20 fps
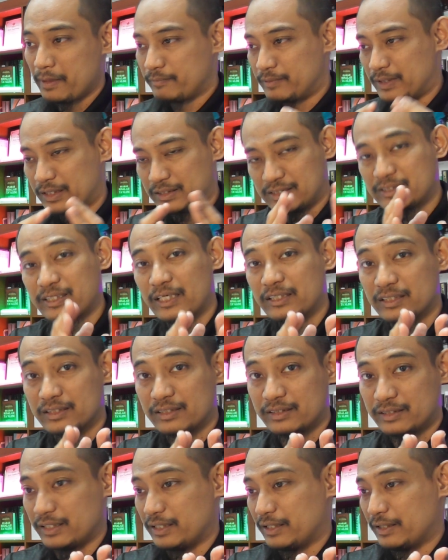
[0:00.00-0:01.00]
That
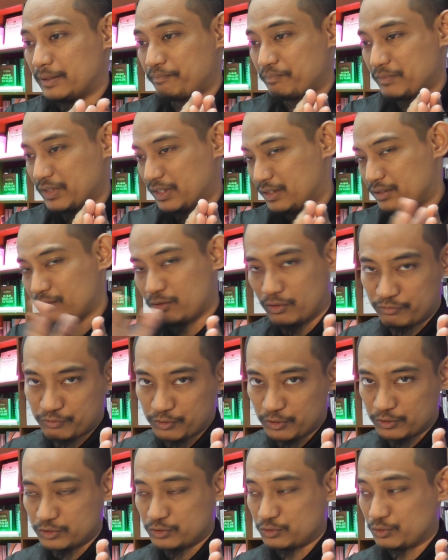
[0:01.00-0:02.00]
started there, and of
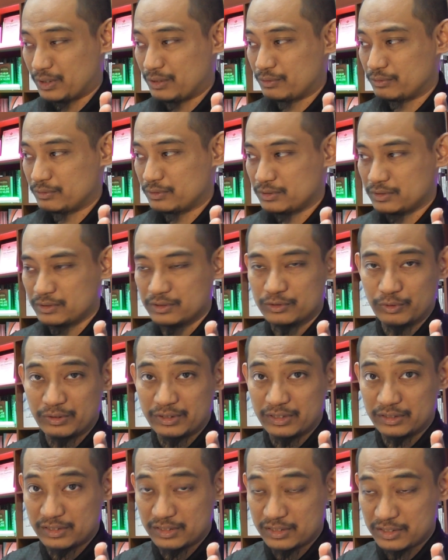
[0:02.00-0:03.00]
course throughout the
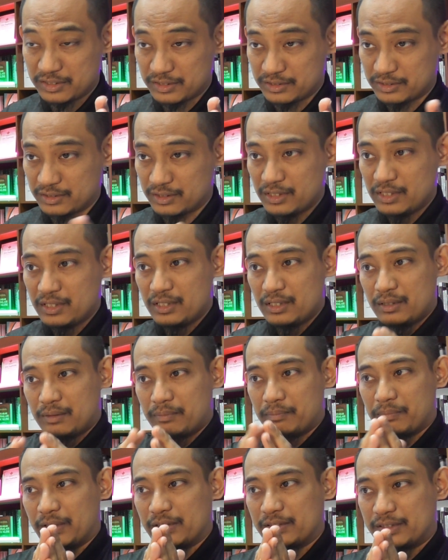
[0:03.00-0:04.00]
22 years.
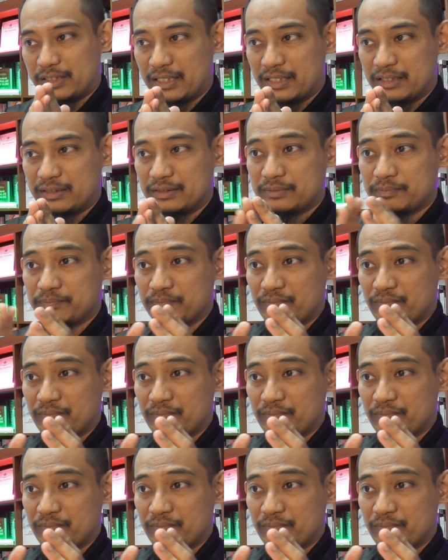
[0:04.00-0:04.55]
But then